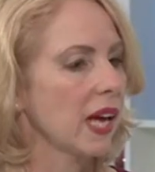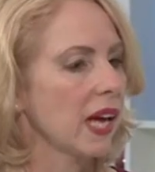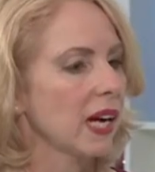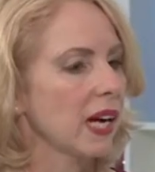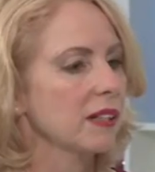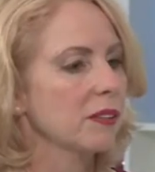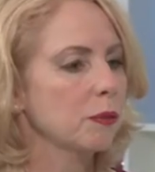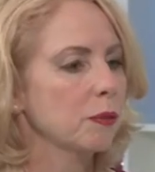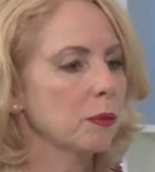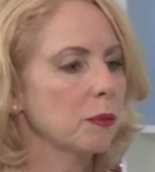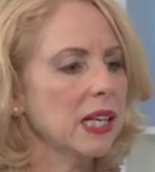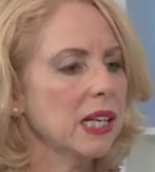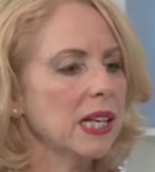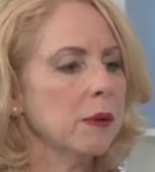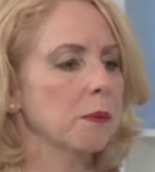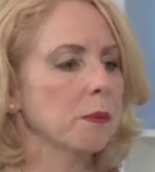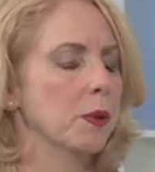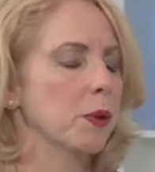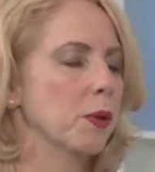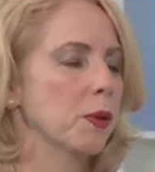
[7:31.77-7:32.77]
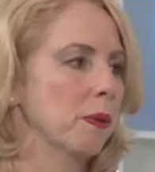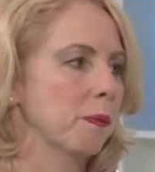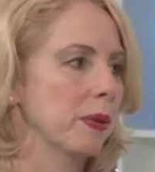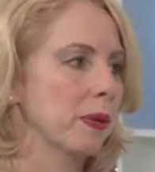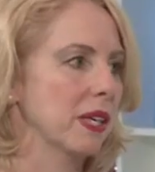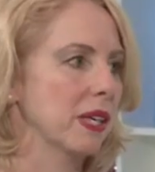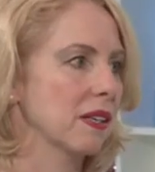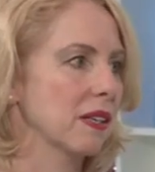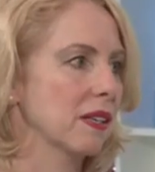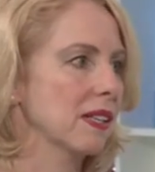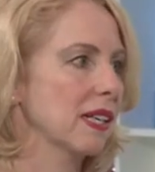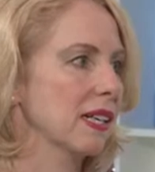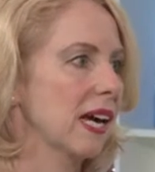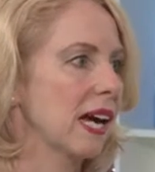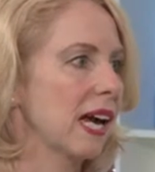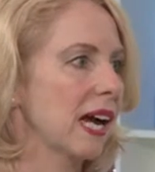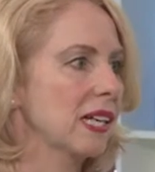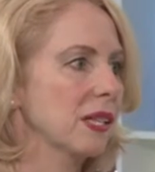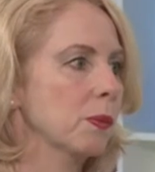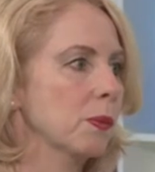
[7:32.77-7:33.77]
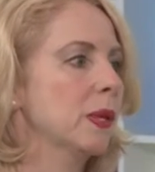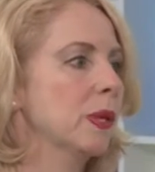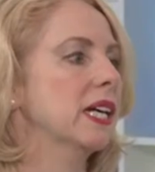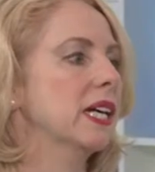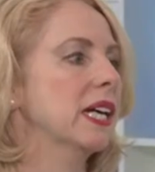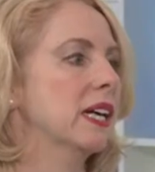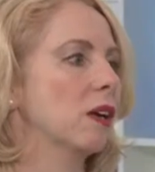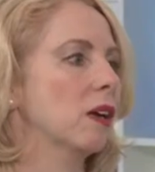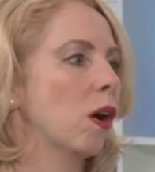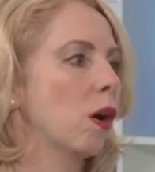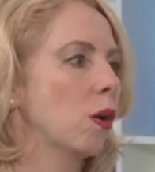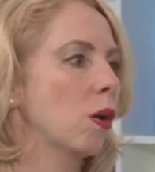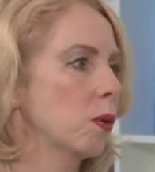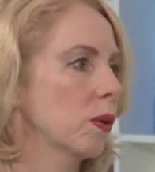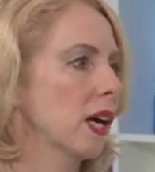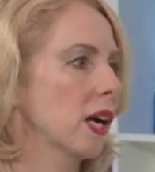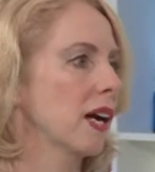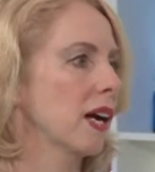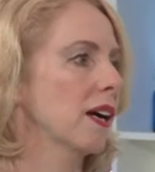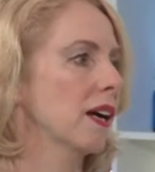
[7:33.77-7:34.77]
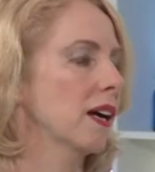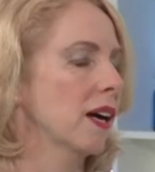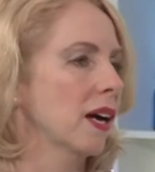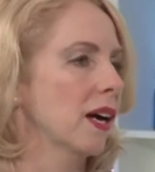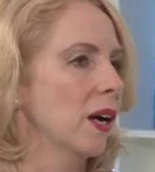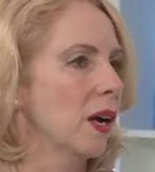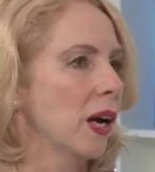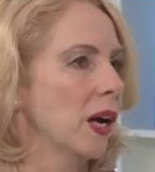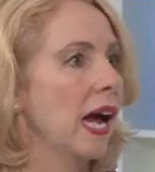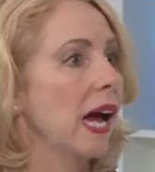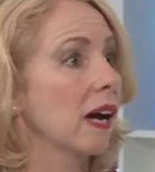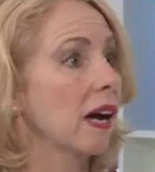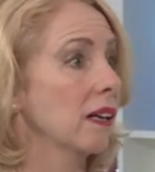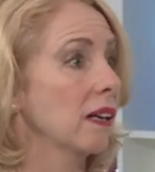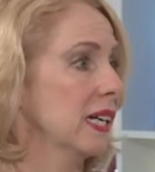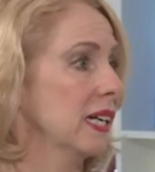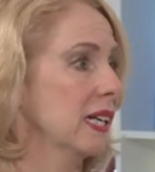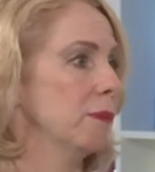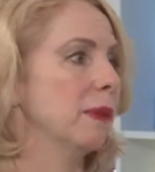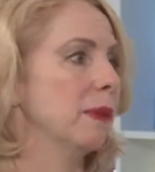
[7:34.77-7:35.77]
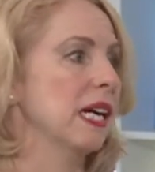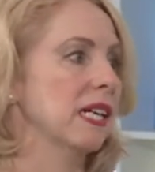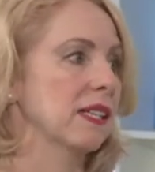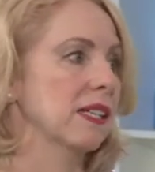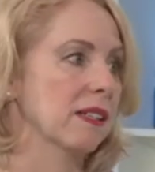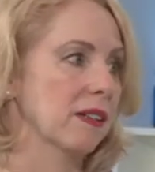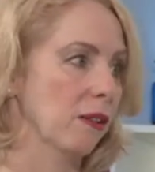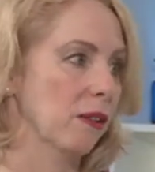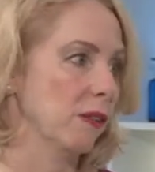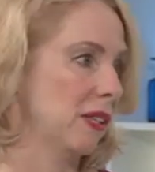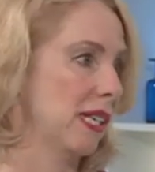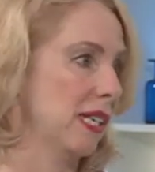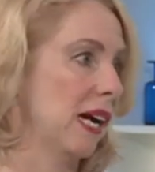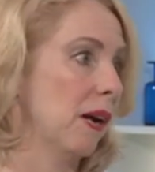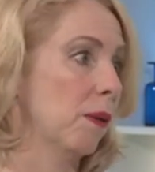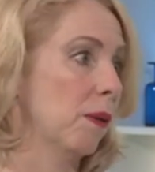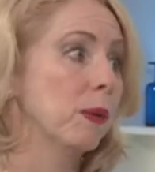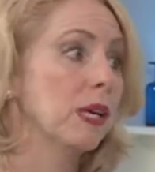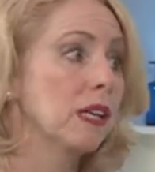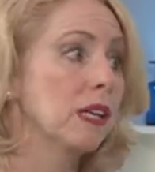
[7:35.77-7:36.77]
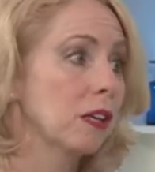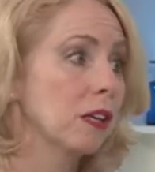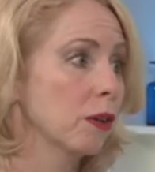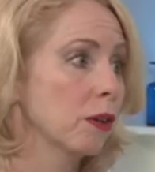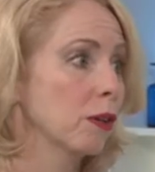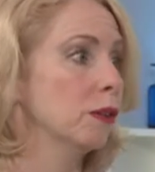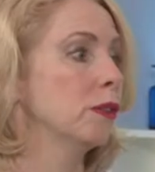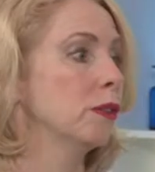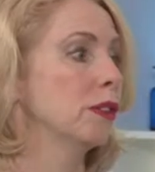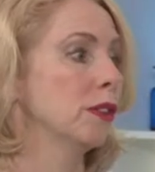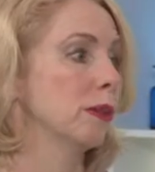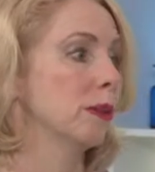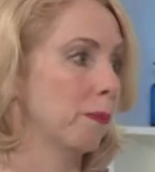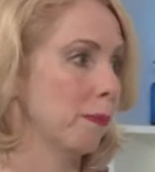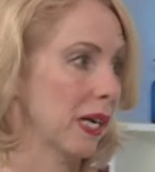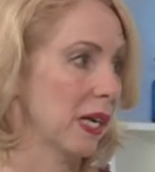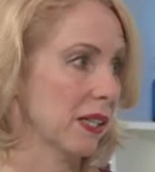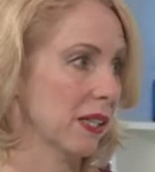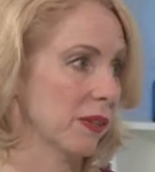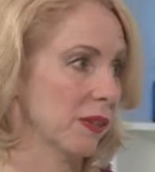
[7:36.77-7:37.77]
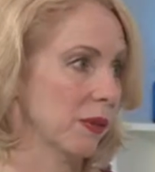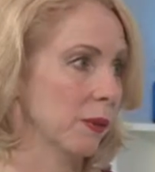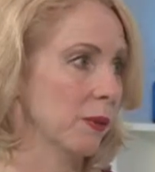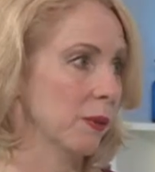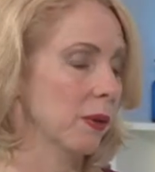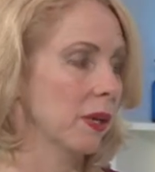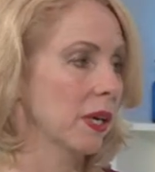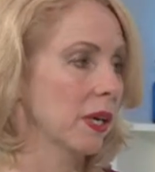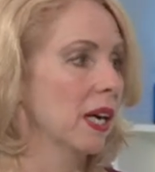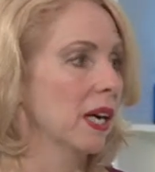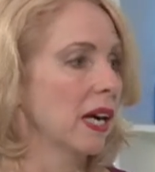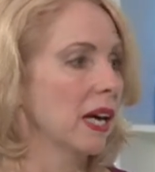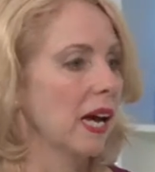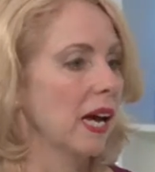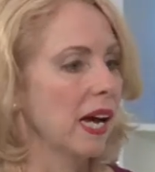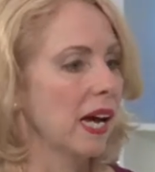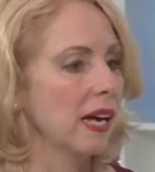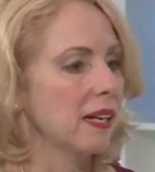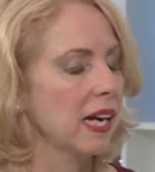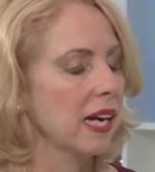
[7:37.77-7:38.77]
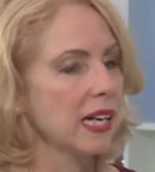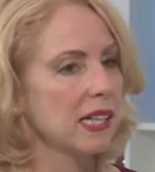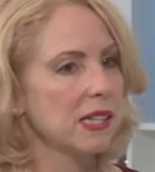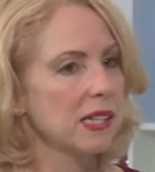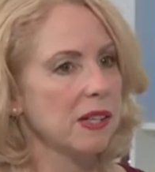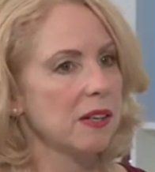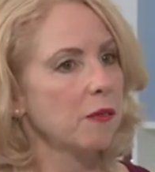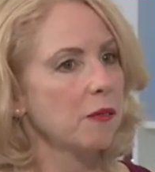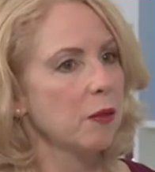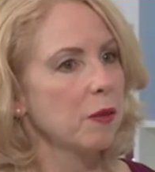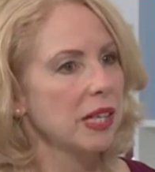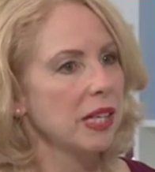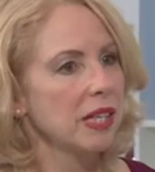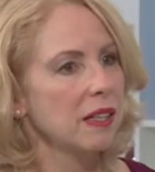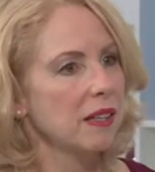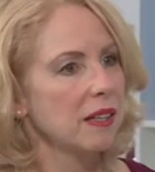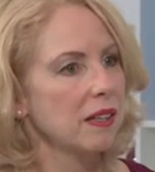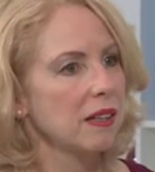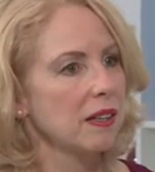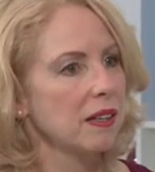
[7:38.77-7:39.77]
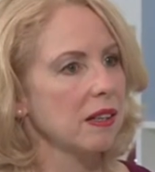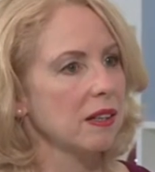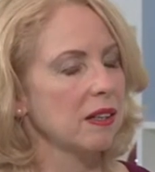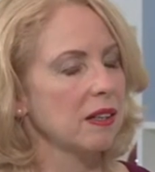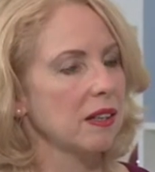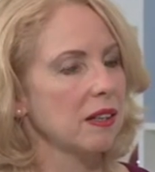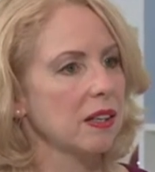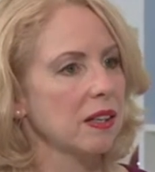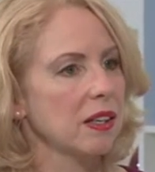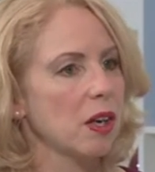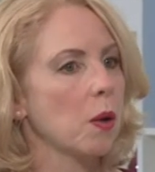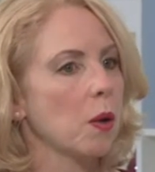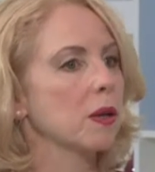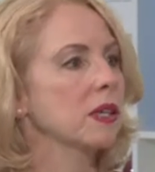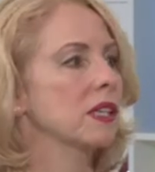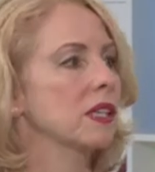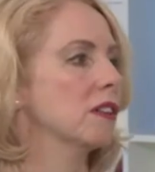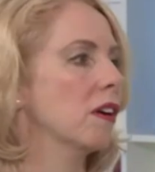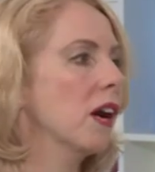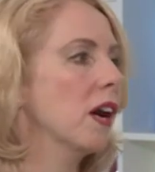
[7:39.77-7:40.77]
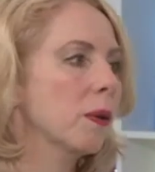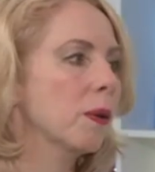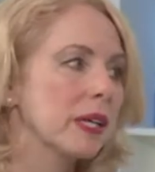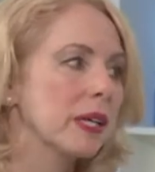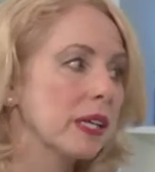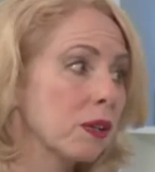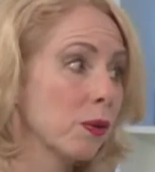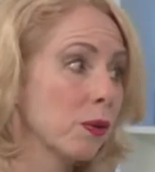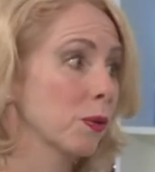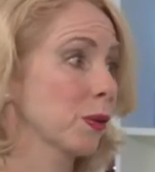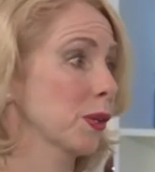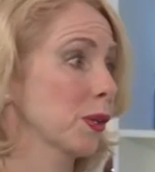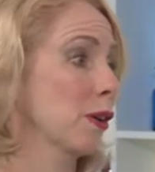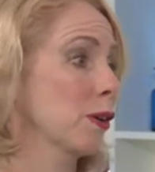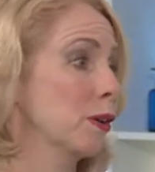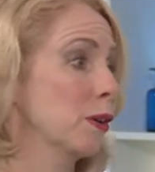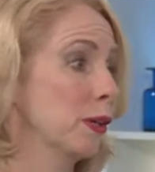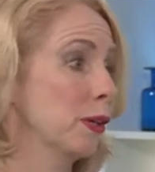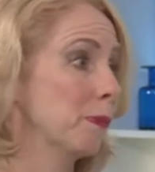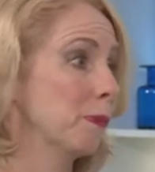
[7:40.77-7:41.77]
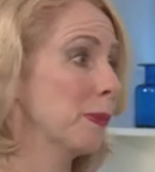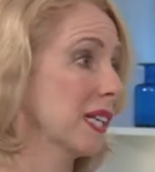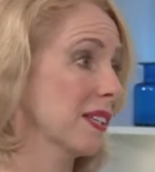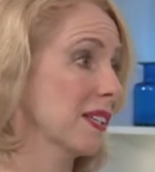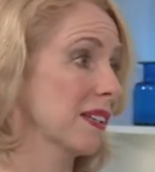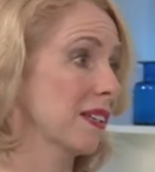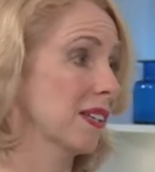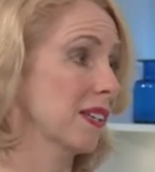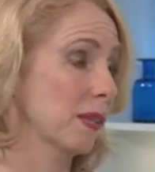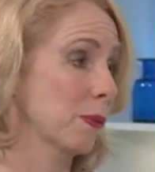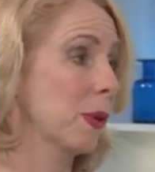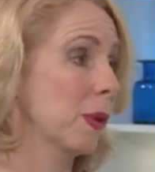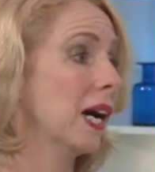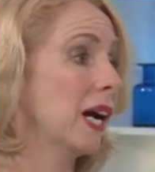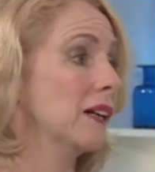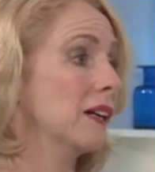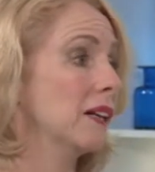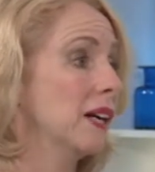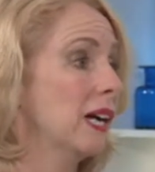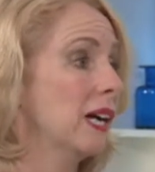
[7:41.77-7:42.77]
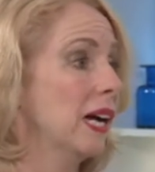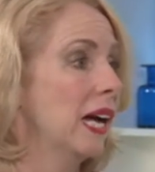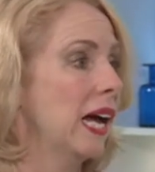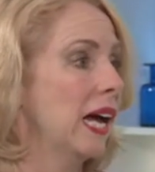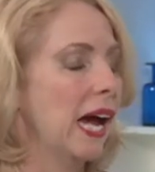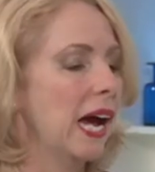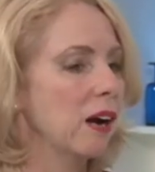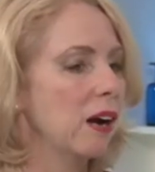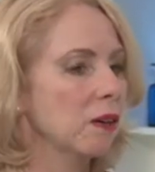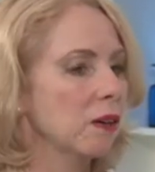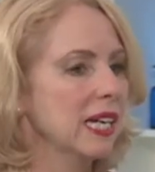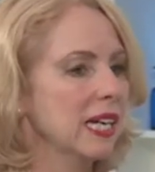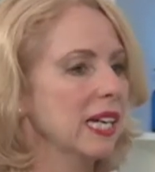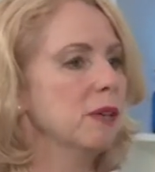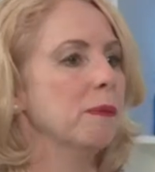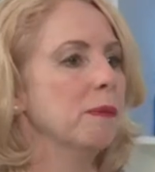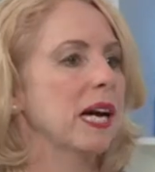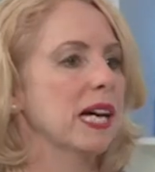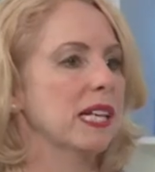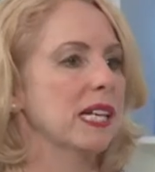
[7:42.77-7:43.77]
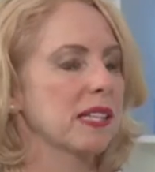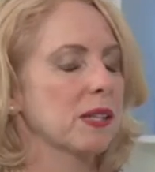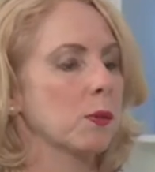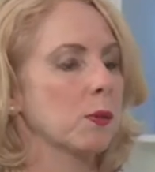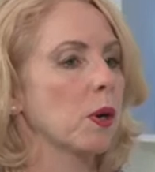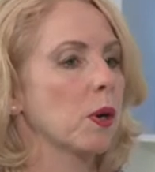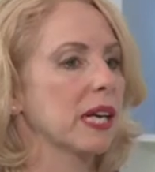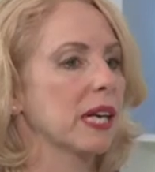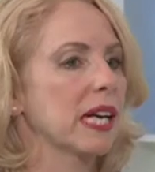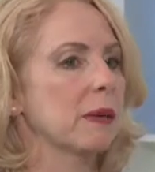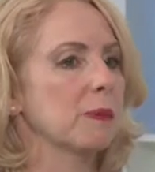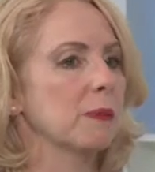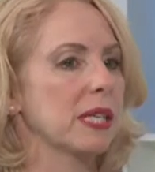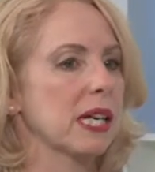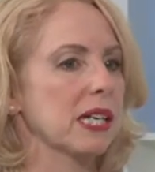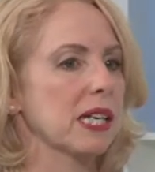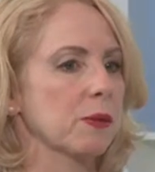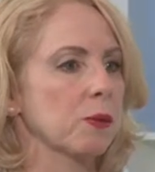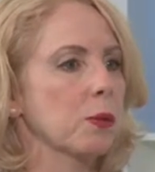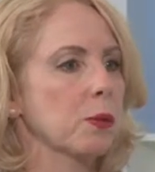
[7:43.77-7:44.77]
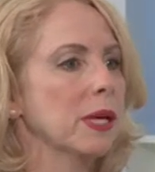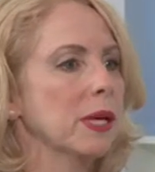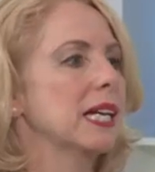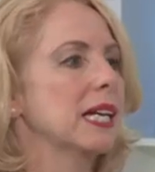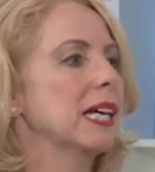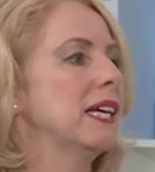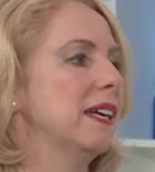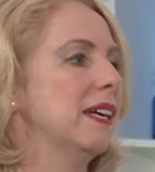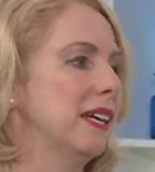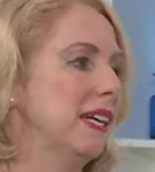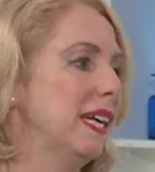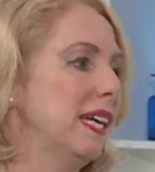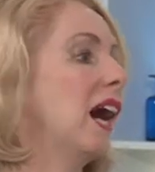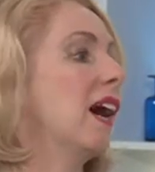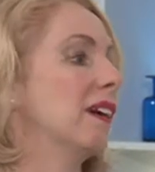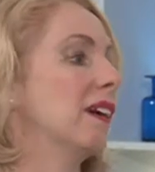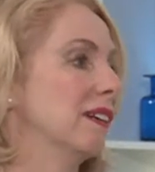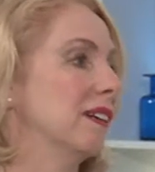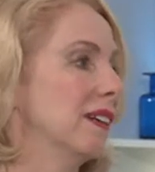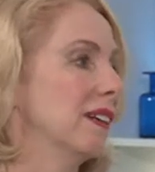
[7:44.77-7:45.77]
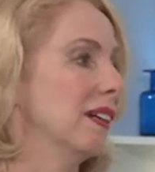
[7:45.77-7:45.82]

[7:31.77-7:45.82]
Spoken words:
It's really important because as we get older, our lean mass goes down. We lose muscle. And as if we go on a diet, we can also lose muscle as well. Our lean mass is what keeps us really young.